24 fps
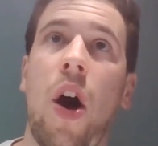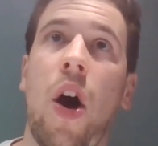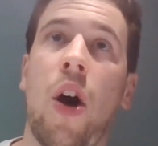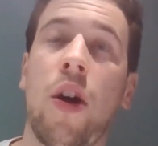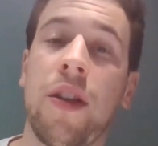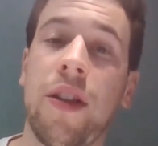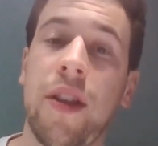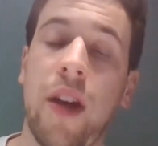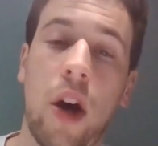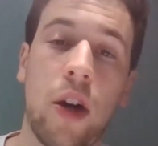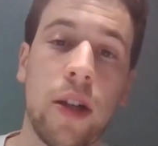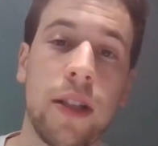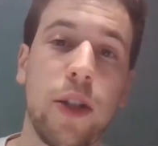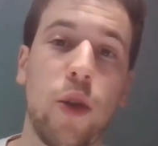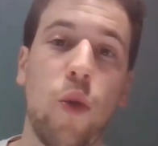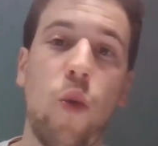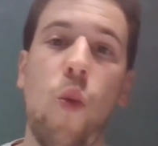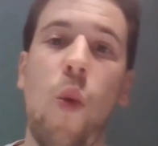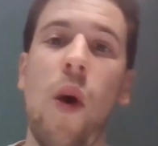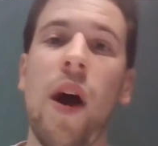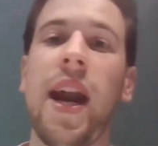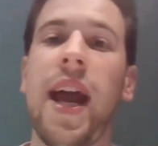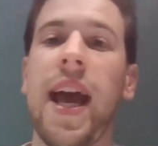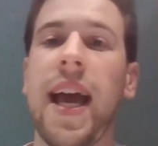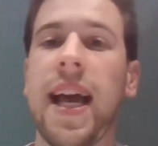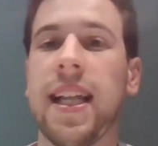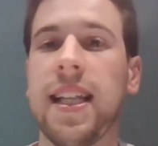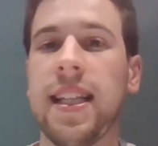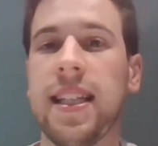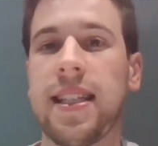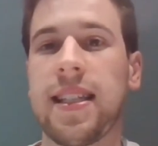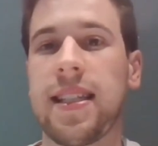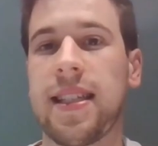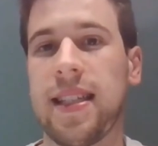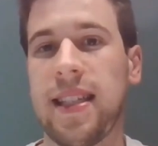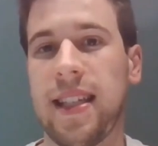On the one
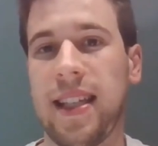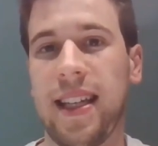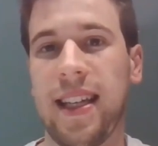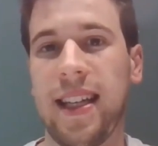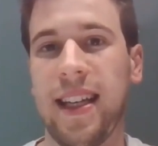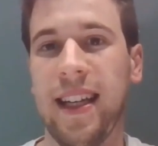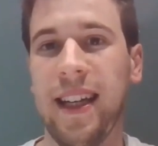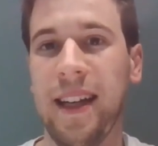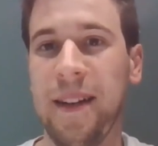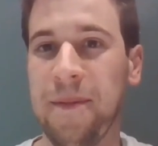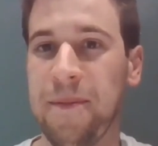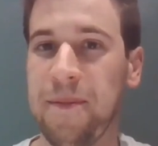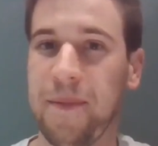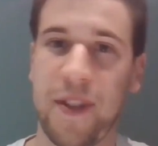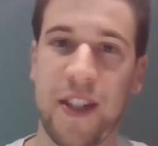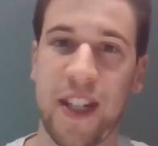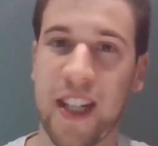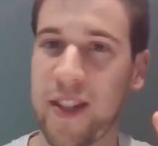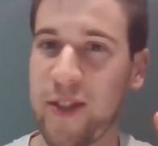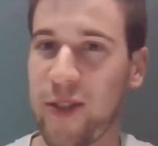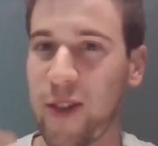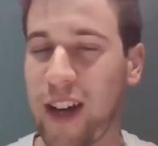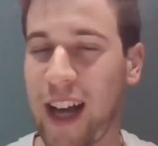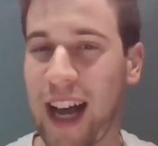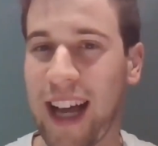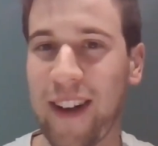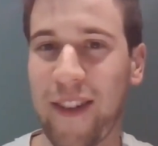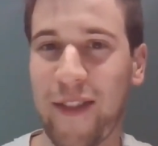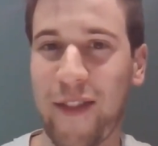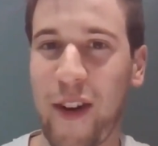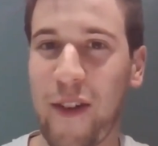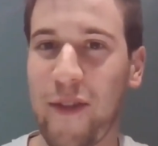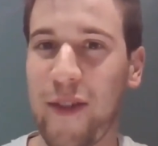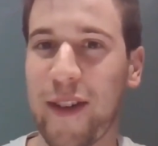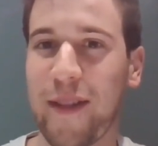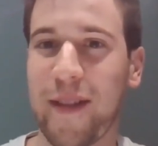hand, just to kind
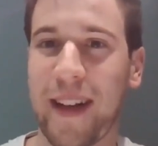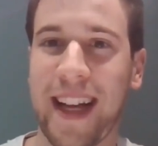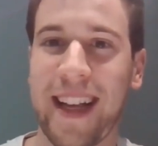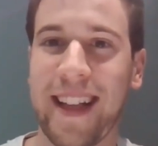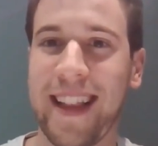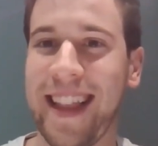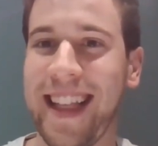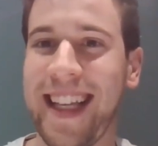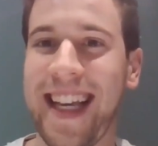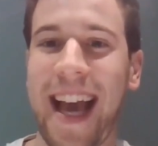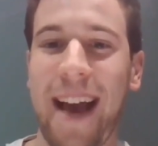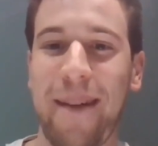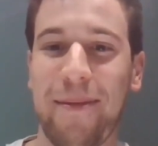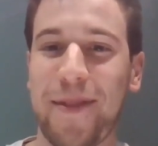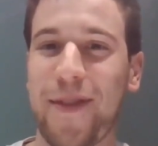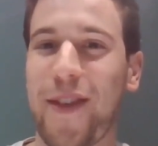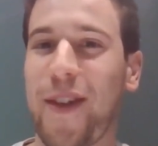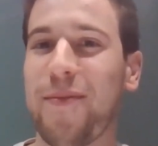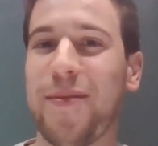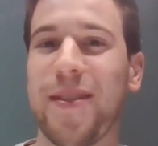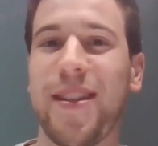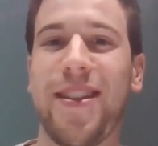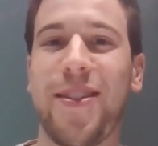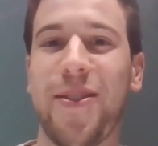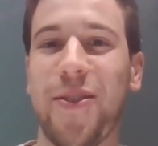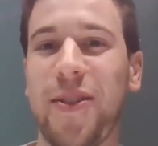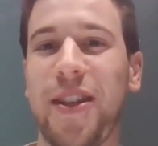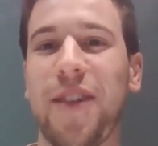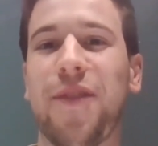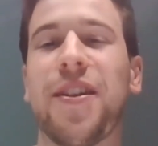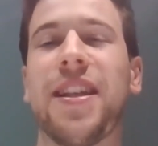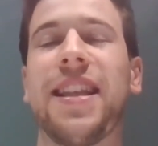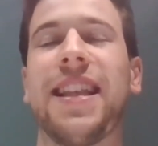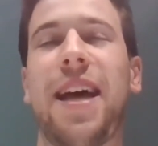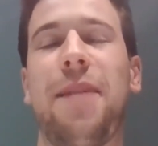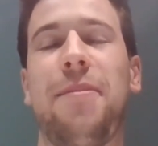of cover gaps from two
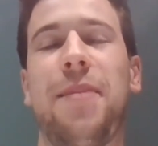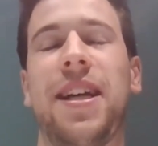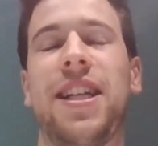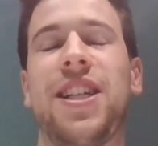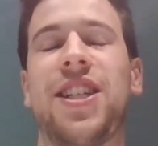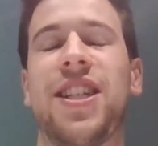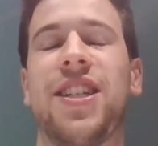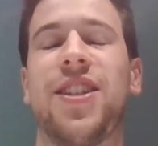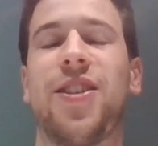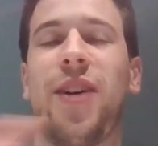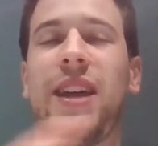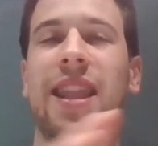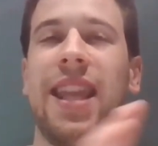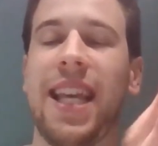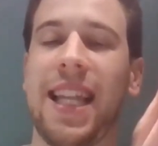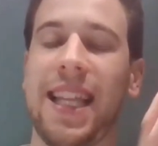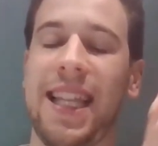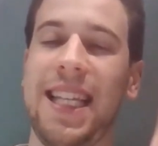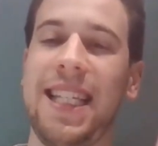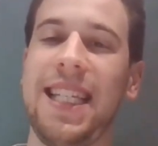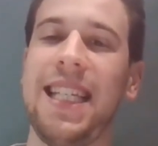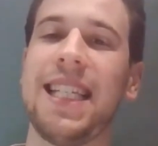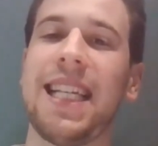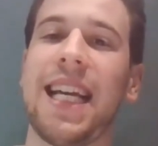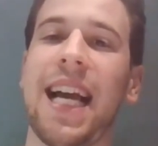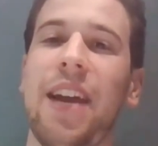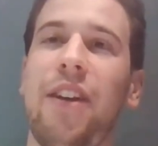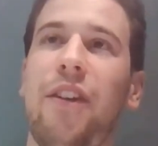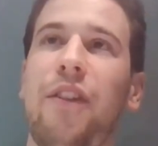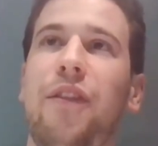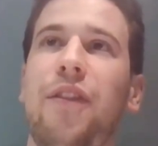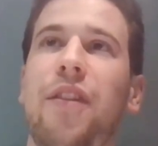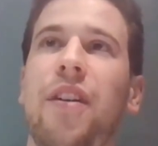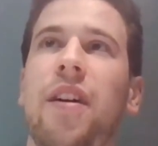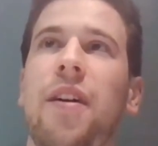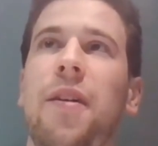different dimensions. So I think this is kind
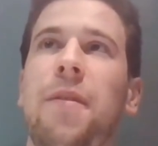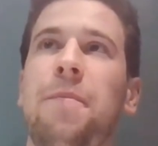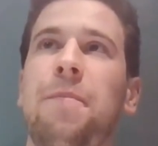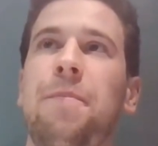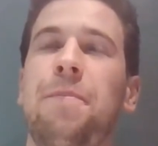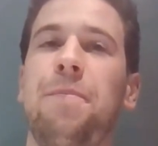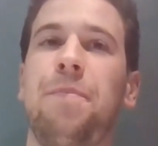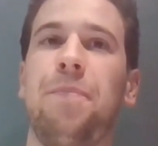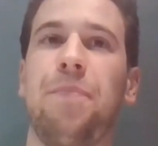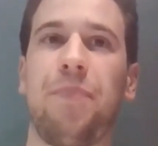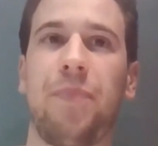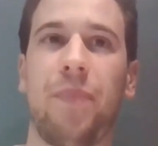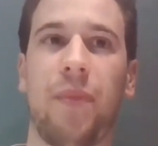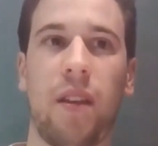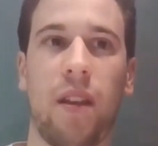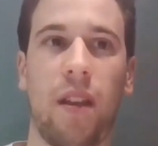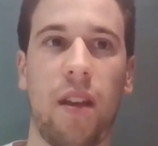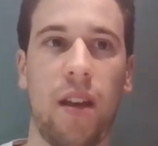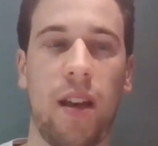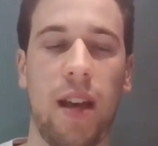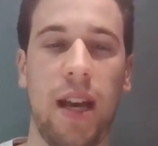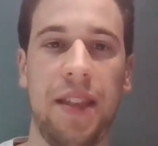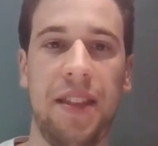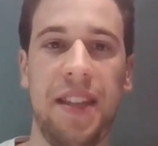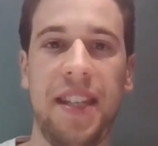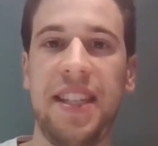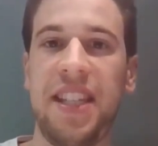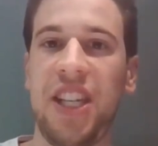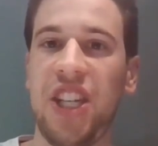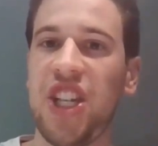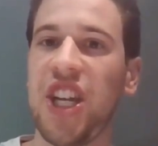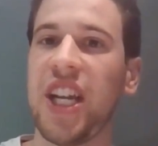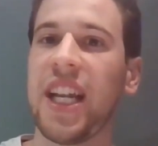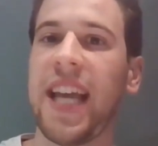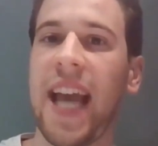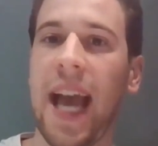of a
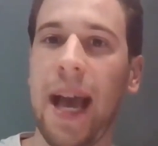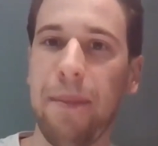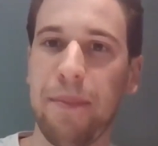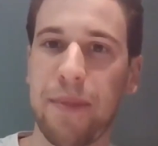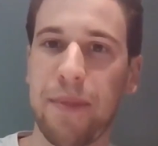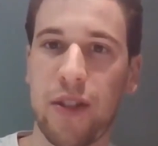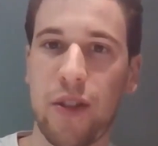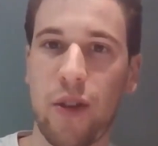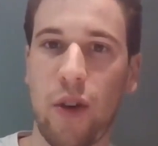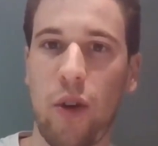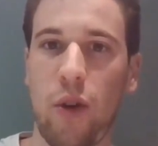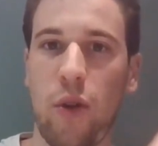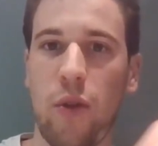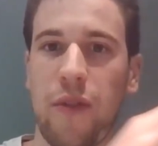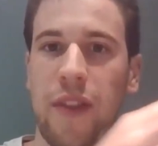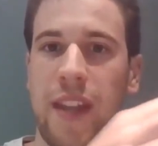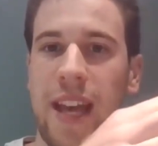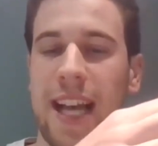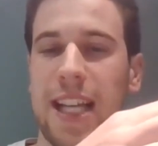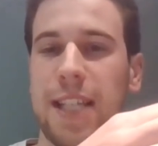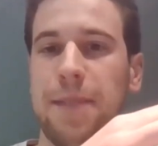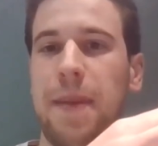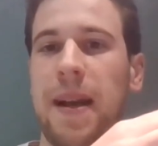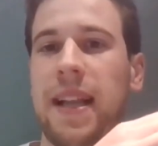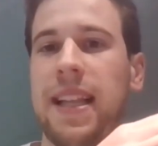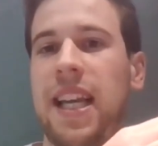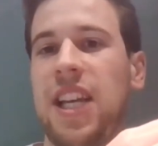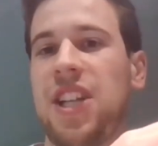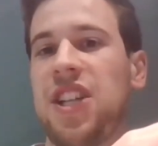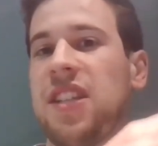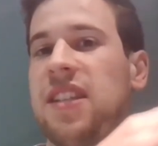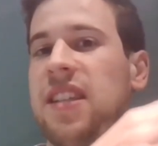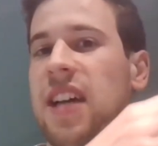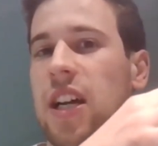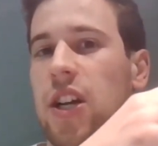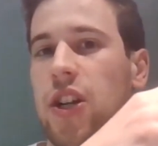decision gap. So the
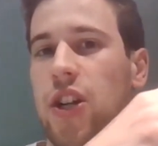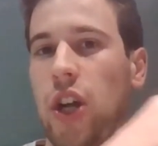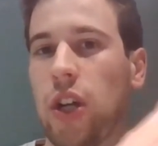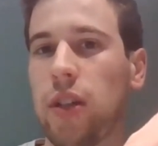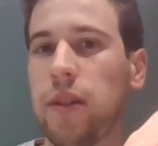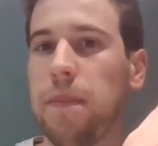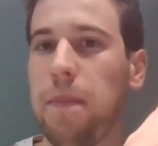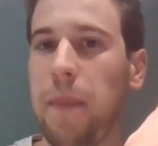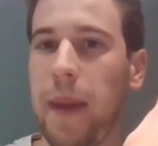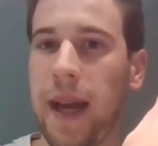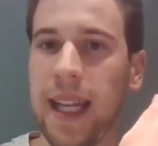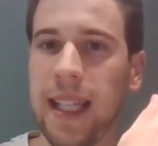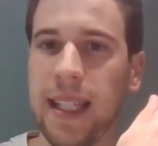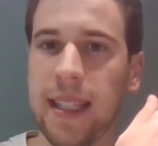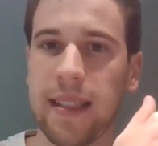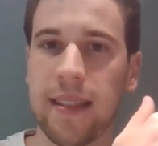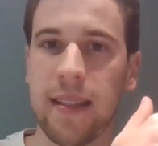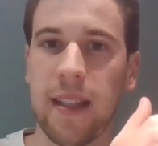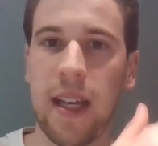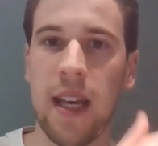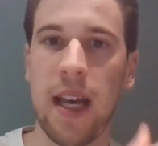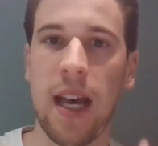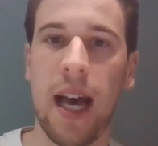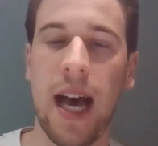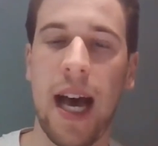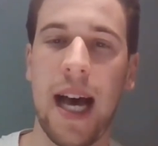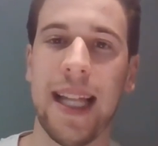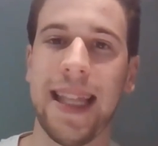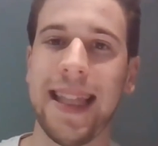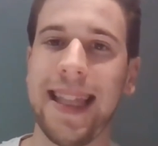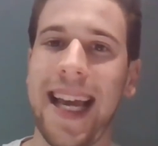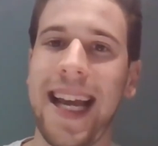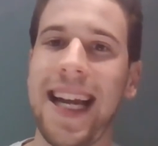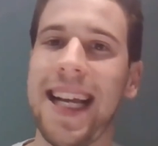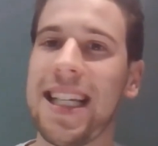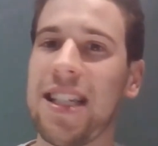expectations are not met,
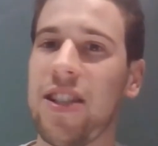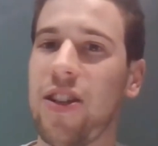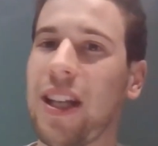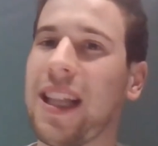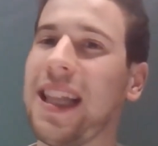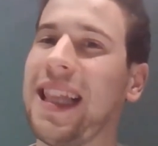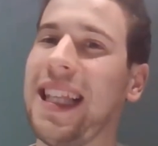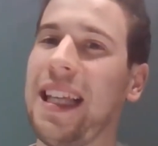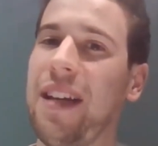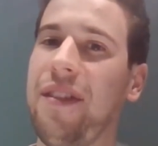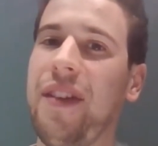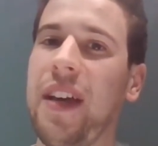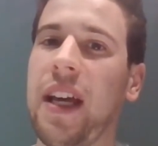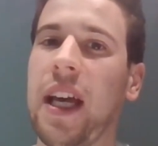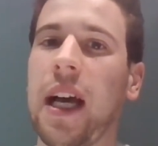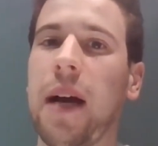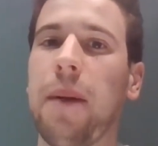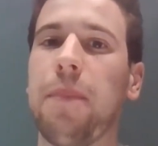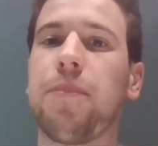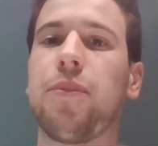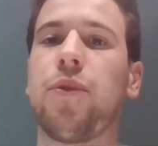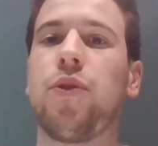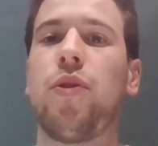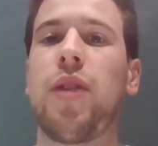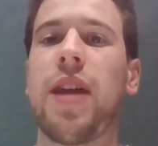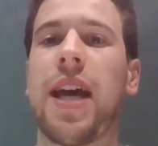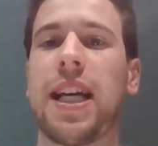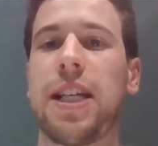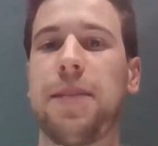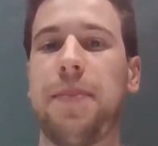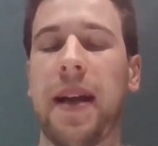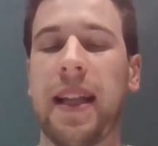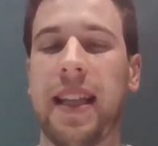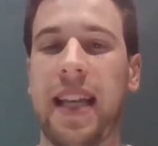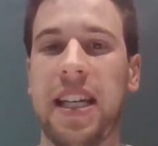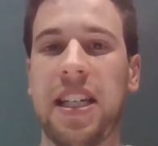and data is not living up to the
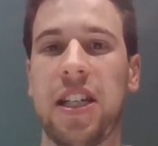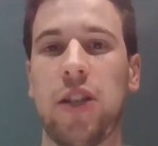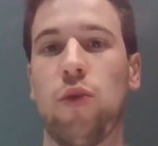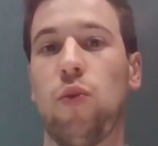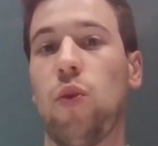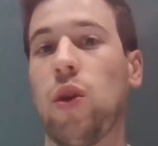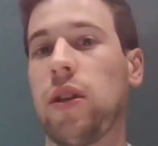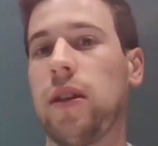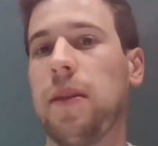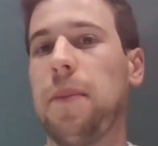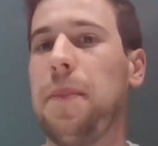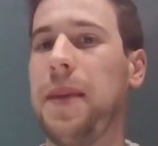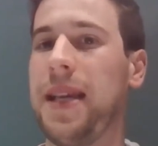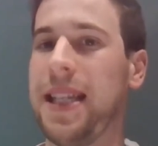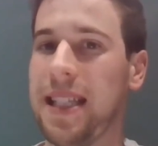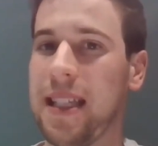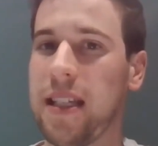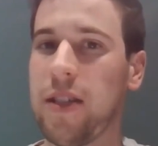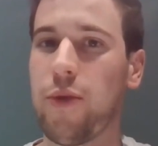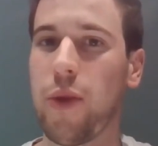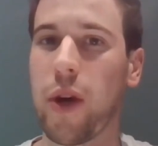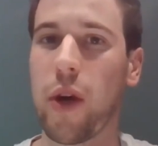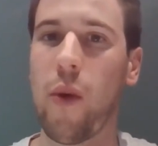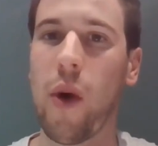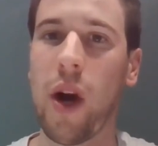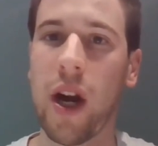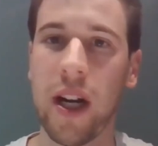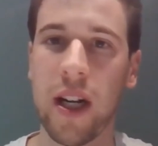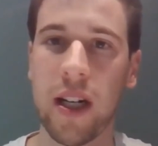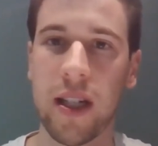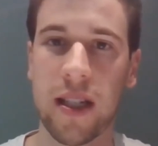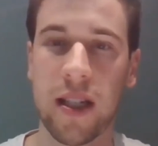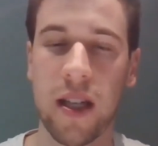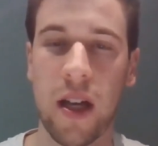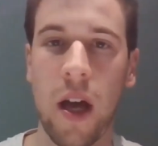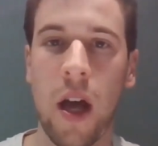expectations what the business
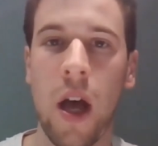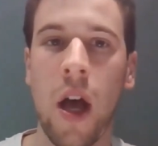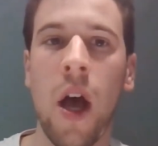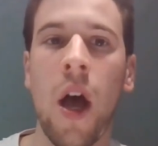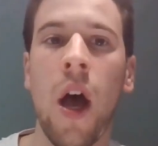requires.